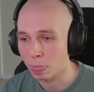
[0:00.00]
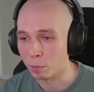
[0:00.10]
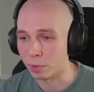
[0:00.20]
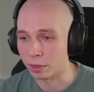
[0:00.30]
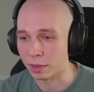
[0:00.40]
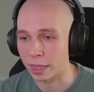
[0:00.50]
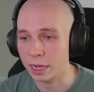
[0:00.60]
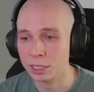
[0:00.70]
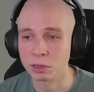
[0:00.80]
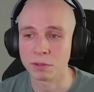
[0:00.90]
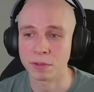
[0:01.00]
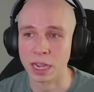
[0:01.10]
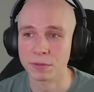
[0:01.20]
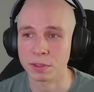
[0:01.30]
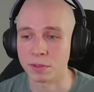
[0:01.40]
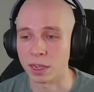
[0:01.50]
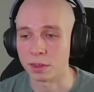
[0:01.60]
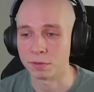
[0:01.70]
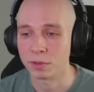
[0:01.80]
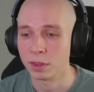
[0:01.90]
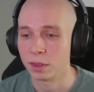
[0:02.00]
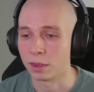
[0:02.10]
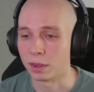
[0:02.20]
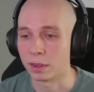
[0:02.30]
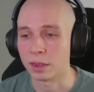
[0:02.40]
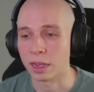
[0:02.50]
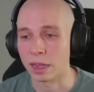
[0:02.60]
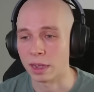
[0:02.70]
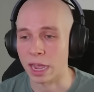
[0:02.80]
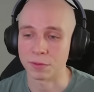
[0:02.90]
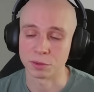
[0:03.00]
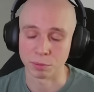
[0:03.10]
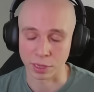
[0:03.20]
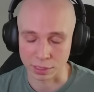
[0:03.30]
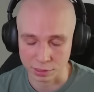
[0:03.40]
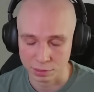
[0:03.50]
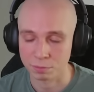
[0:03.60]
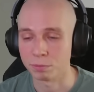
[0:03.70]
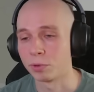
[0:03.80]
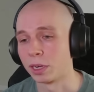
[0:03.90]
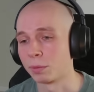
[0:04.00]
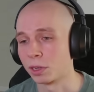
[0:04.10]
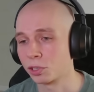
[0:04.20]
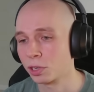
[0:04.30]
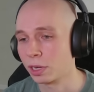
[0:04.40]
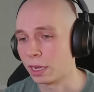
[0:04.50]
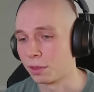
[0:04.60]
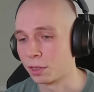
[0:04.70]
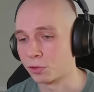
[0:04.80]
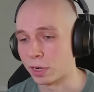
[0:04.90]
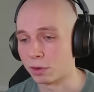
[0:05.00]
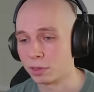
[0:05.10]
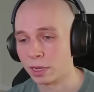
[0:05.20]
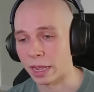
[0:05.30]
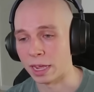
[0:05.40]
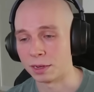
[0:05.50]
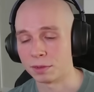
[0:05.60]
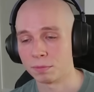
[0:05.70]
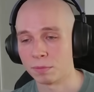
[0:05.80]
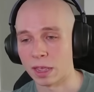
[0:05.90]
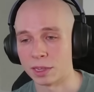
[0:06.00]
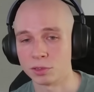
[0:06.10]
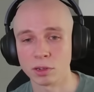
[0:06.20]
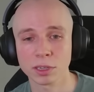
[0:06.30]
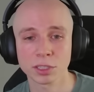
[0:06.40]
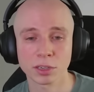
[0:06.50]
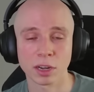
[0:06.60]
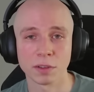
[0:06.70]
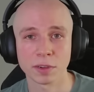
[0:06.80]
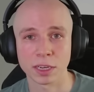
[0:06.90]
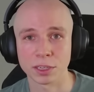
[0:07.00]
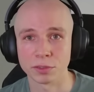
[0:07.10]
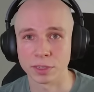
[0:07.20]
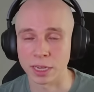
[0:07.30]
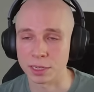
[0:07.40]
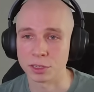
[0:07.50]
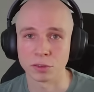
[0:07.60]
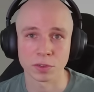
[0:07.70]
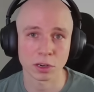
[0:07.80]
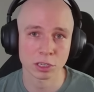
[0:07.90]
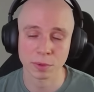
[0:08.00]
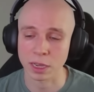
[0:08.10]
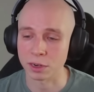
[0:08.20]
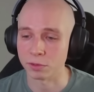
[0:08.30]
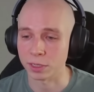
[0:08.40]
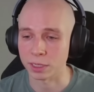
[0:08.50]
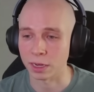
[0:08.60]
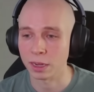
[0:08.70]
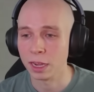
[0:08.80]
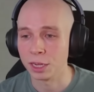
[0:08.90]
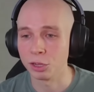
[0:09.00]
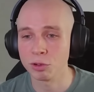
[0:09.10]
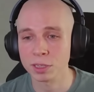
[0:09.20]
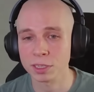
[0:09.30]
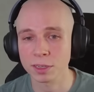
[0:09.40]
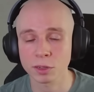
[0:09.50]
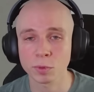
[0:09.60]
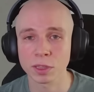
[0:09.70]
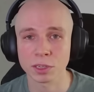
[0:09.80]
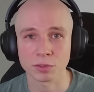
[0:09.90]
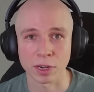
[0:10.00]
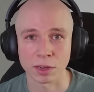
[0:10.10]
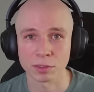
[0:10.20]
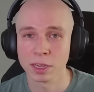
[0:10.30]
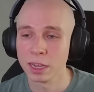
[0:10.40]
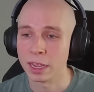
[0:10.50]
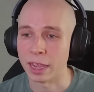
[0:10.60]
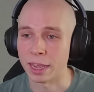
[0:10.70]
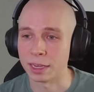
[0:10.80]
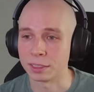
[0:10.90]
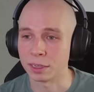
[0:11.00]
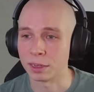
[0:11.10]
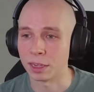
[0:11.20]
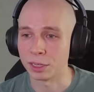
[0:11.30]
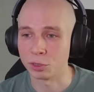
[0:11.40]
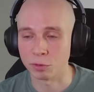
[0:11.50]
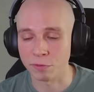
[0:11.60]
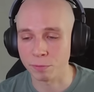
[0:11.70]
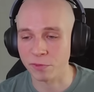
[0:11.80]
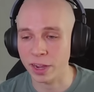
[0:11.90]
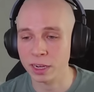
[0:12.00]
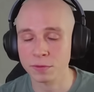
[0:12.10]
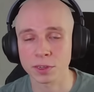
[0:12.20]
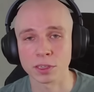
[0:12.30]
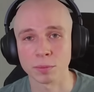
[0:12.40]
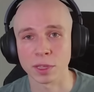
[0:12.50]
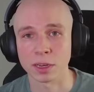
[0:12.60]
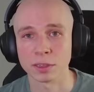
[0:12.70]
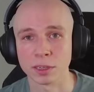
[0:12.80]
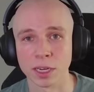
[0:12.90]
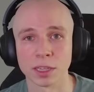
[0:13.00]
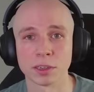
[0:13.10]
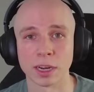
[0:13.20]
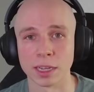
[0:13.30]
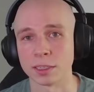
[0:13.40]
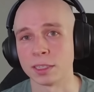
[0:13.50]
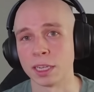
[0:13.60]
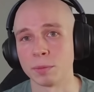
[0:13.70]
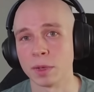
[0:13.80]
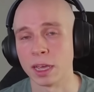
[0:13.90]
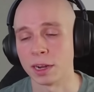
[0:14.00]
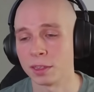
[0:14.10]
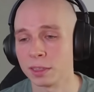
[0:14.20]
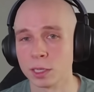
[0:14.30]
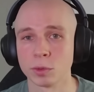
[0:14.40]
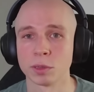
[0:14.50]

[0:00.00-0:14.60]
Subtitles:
But they get into a 5v5 after plant pretty much in this round. And As long as you're confident in your retakes and you've talked about how to retake, you can still win this round, and you're fighting for something together as a team. And I think that's what's